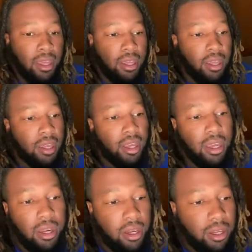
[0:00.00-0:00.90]

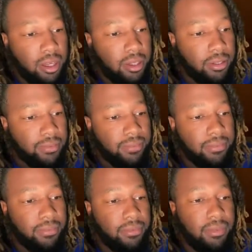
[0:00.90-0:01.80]
And
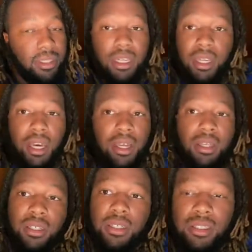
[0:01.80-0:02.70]
yeah,
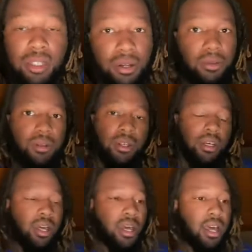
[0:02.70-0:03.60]
So
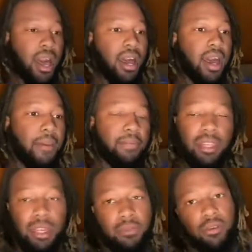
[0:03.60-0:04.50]
I got plenty
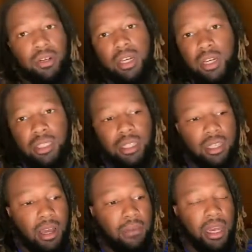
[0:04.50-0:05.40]
more content
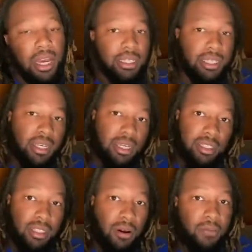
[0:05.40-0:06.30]
coming. Like I said, this is
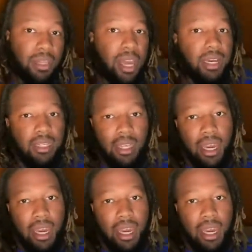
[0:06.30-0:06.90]
gonna be like a daily